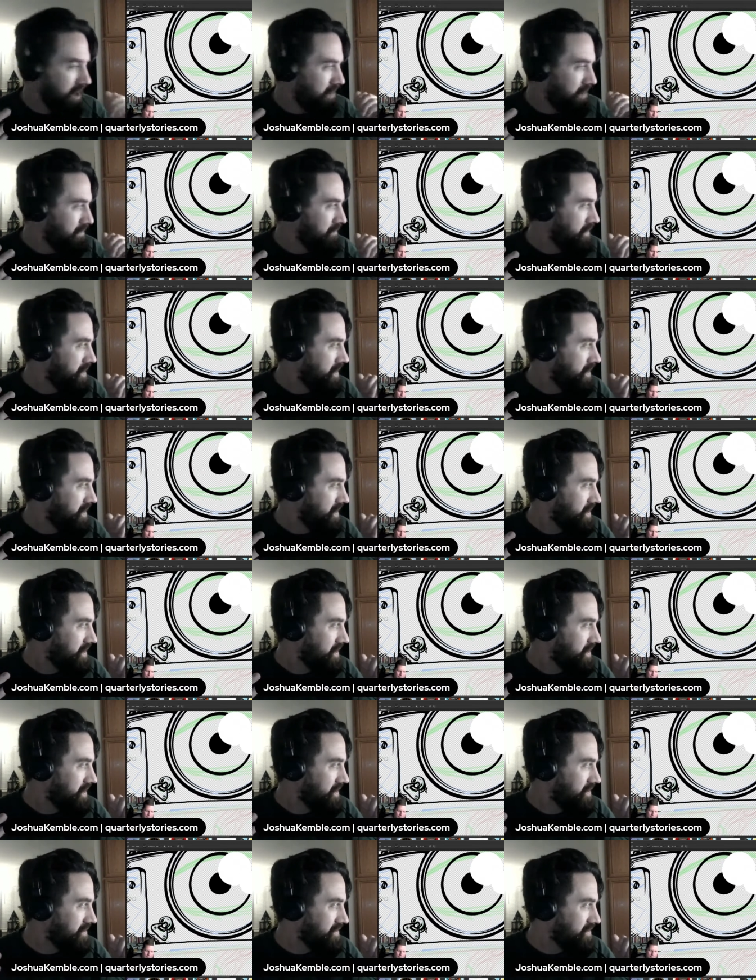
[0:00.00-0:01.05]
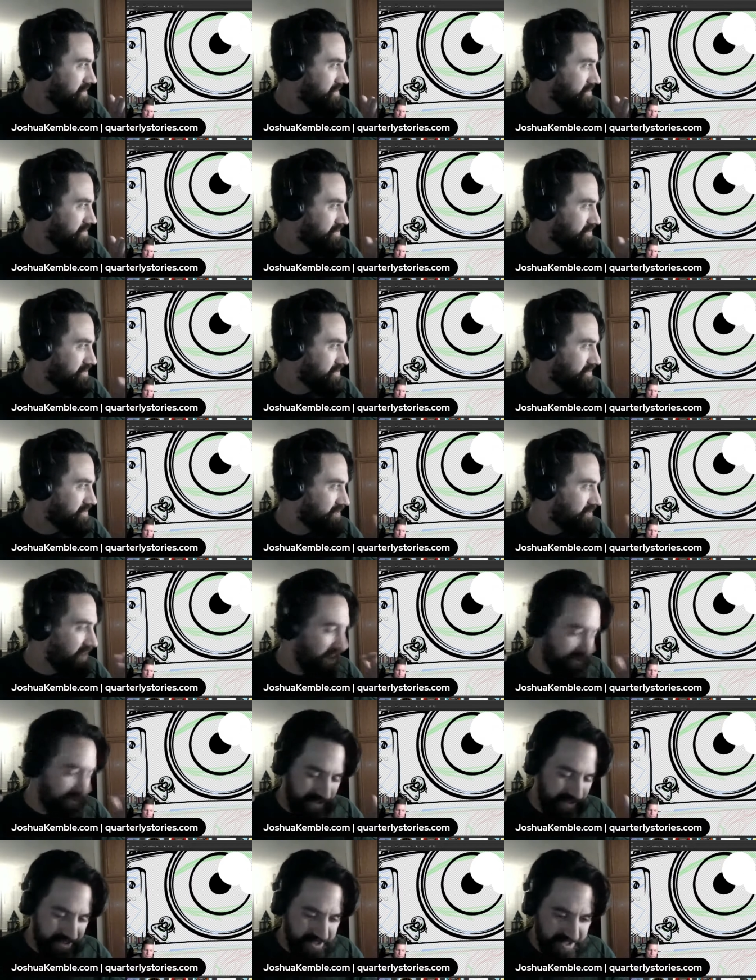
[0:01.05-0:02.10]
a
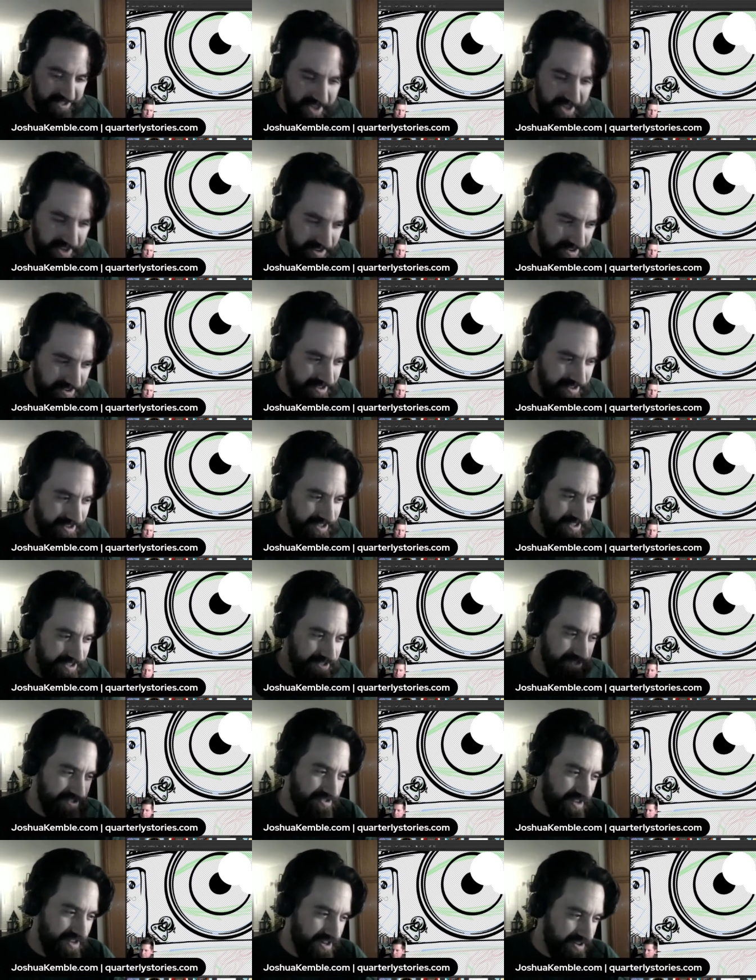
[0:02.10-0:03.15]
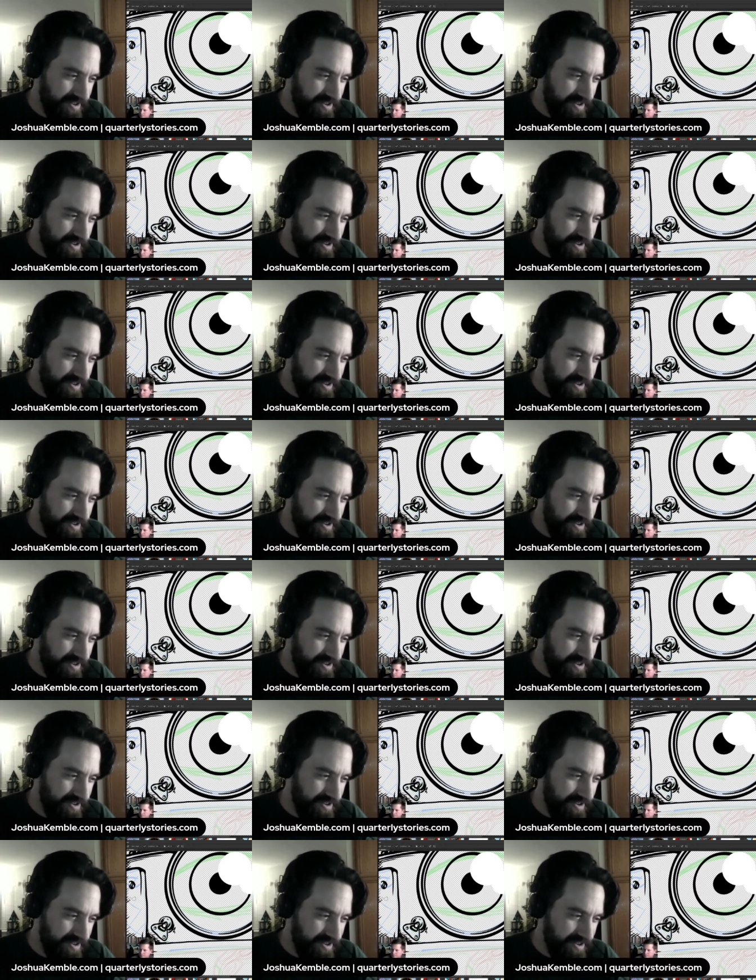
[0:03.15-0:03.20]
graphic designer, illustrator.